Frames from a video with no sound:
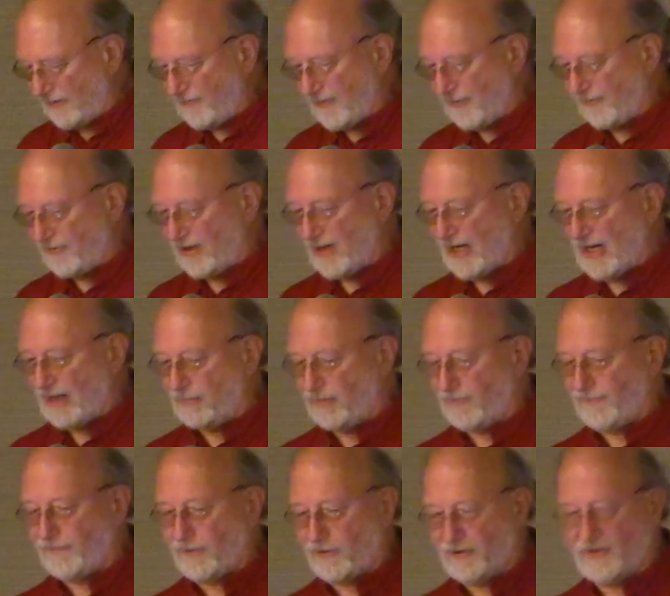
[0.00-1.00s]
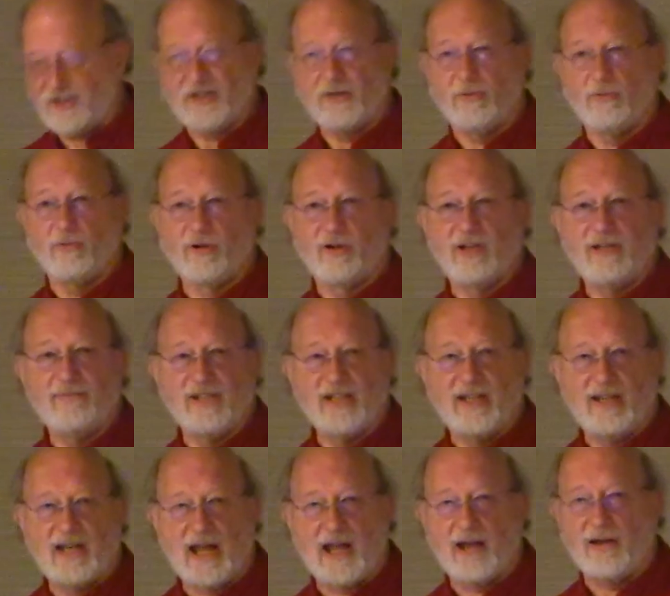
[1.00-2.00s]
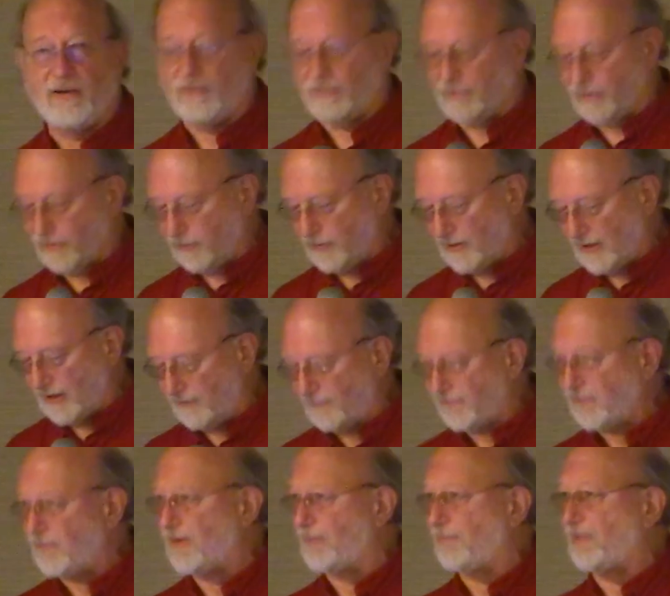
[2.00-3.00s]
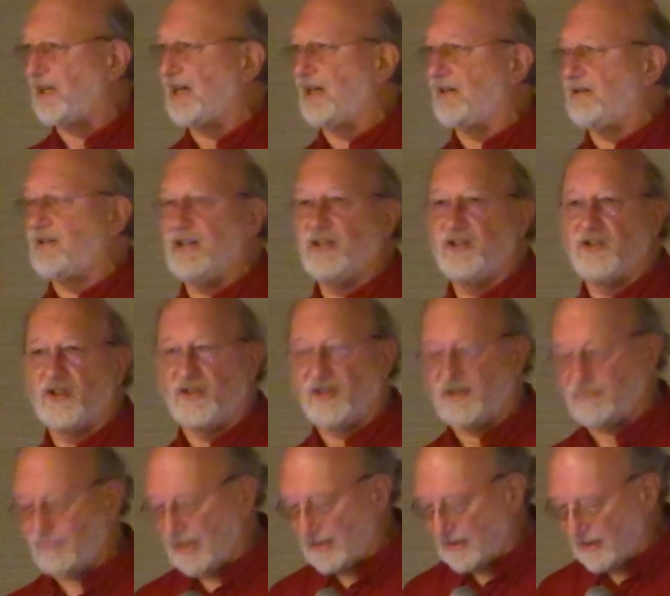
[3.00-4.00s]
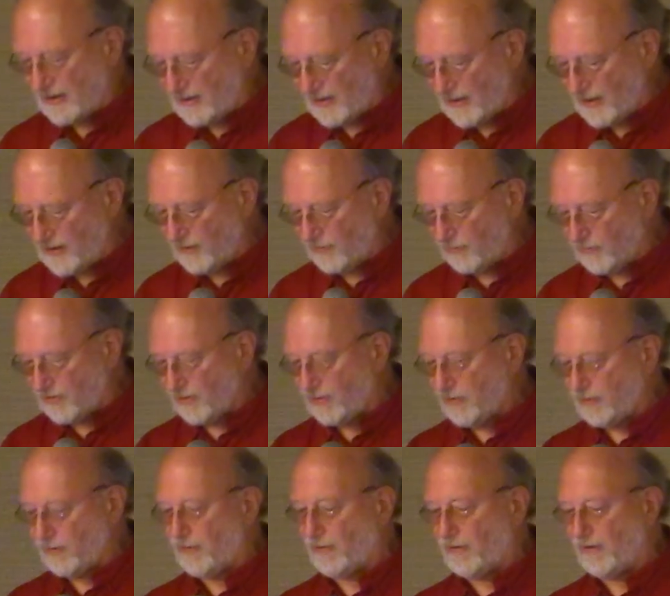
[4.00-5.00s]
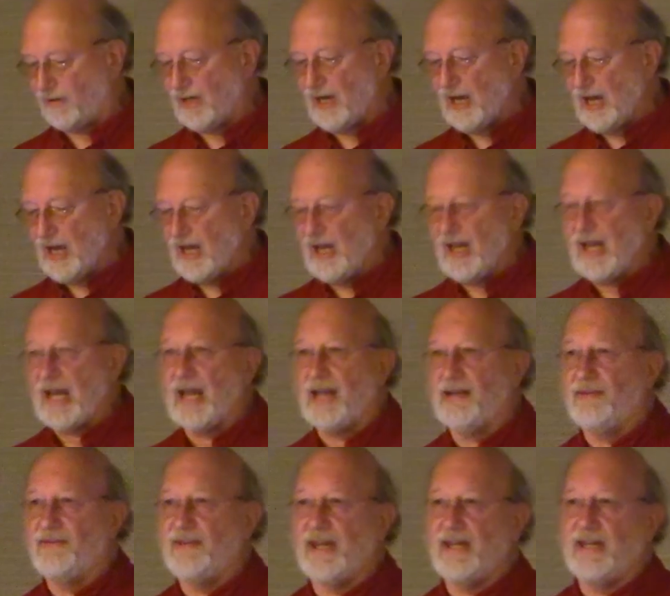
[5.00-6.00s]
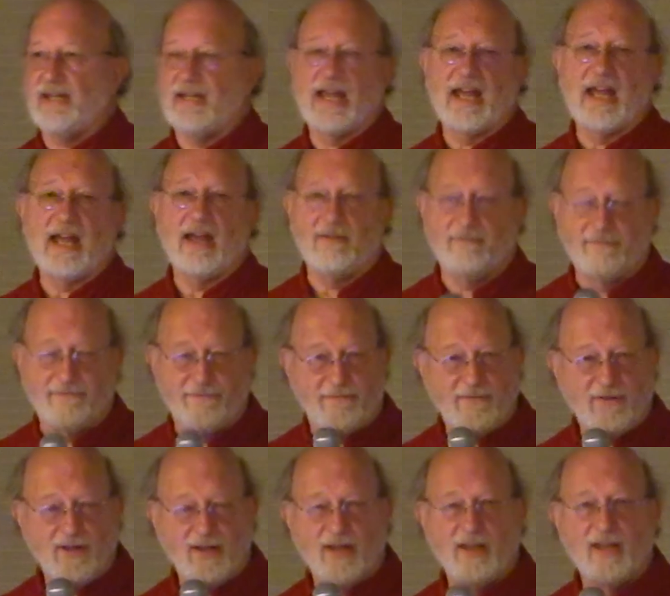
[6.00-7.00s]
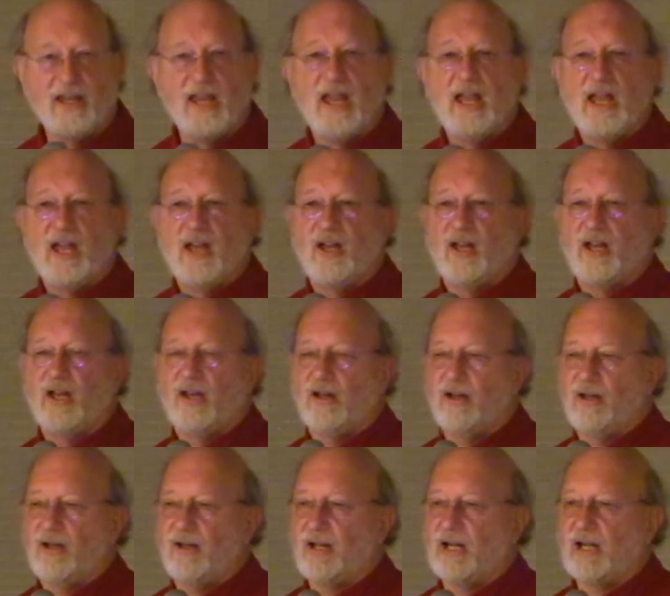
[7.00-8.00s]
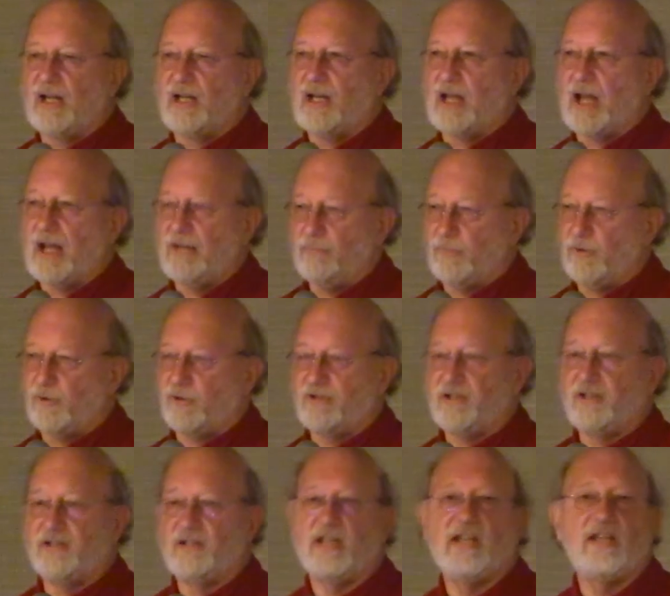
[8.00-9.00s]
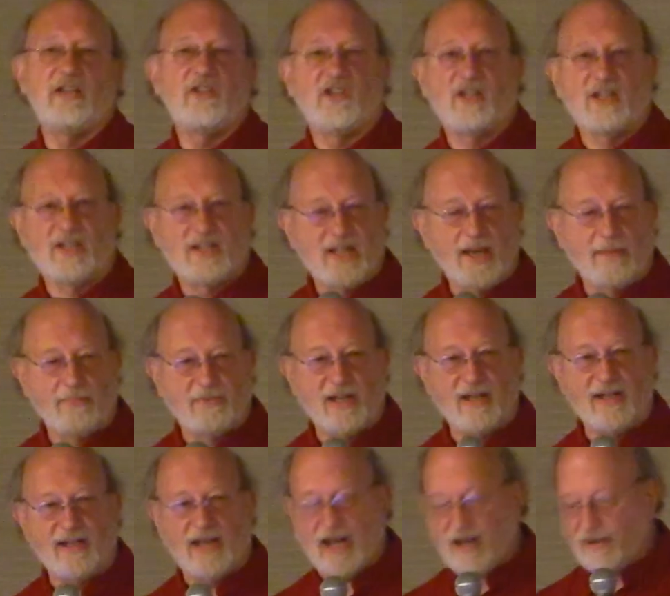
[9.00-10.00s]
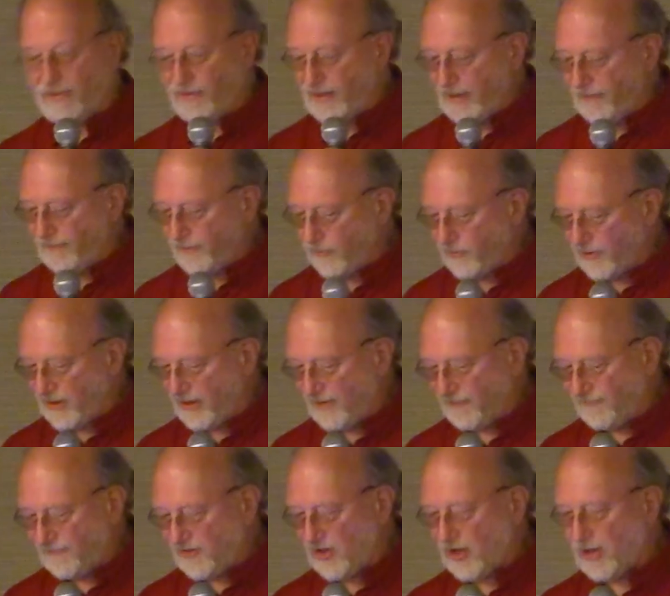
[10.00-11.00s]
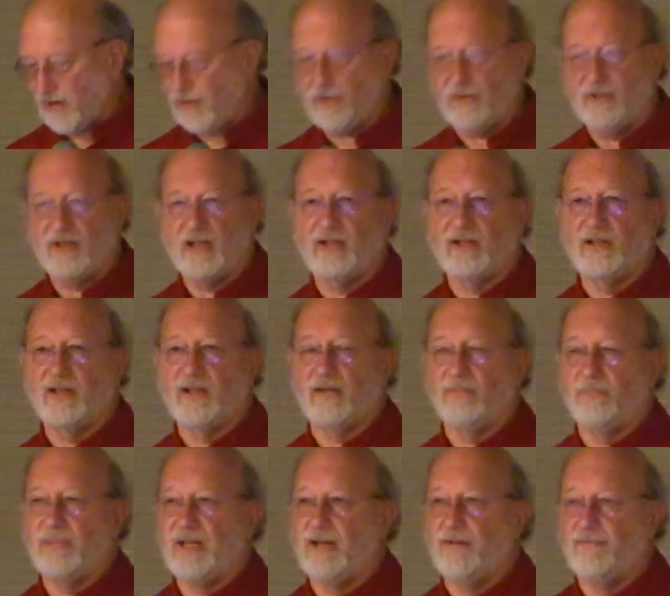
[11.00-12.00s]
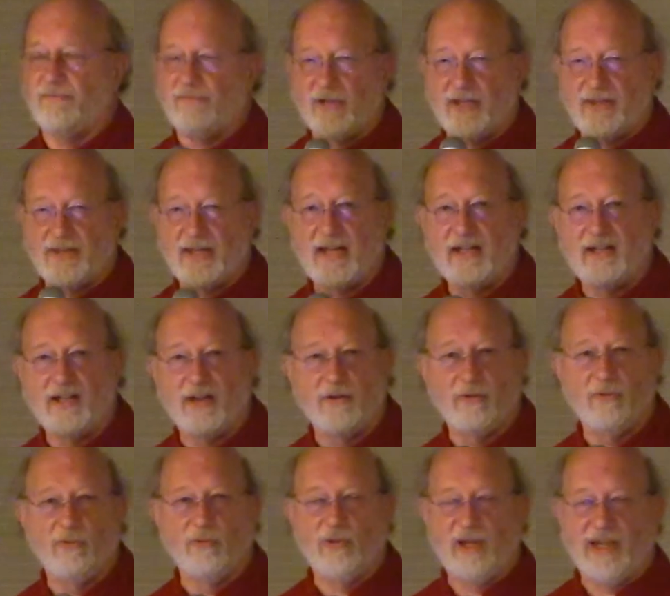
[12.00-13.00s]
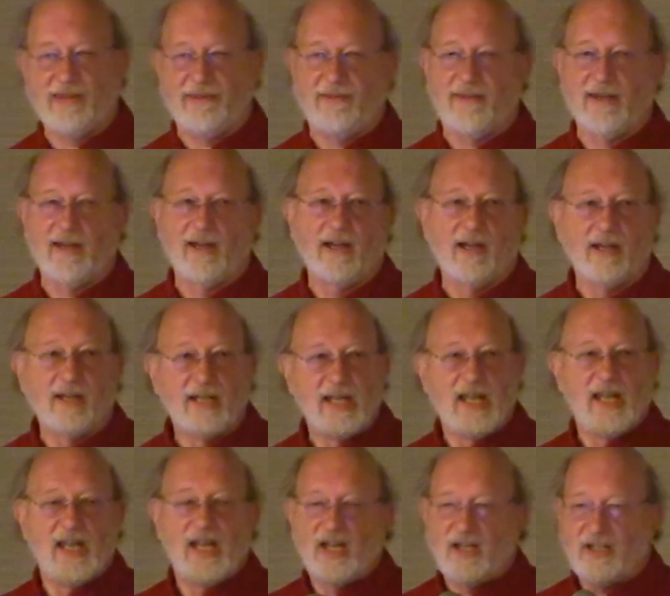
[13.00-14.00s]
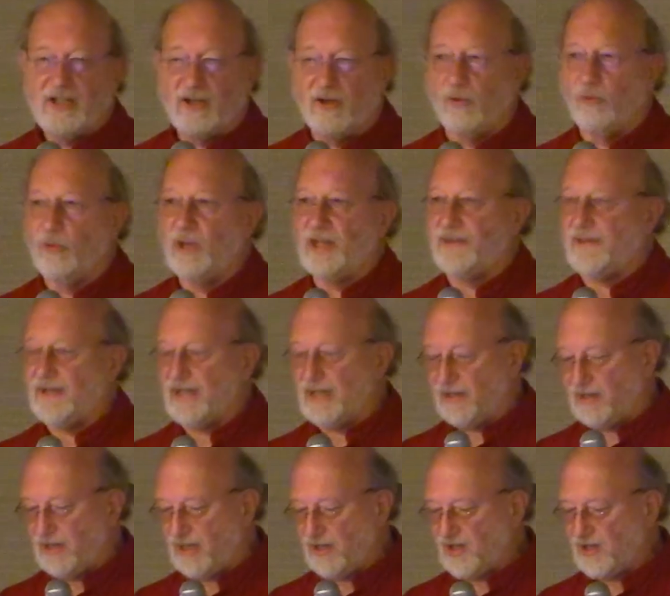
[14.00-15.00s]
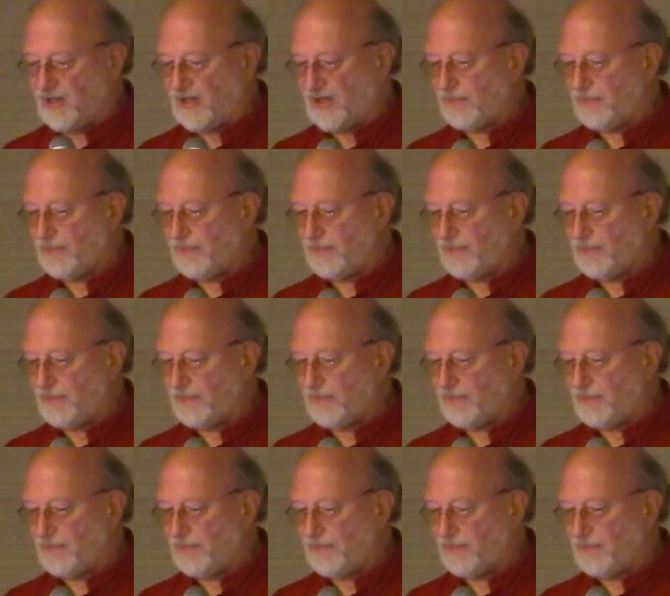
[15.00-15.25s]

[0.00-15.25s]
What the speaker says: ever had before. So we're even now learning from the plant teachers. We continue to learn, and they have a lot more to teach us. Up to now, they've only shared a little bit of what they know with the indigenous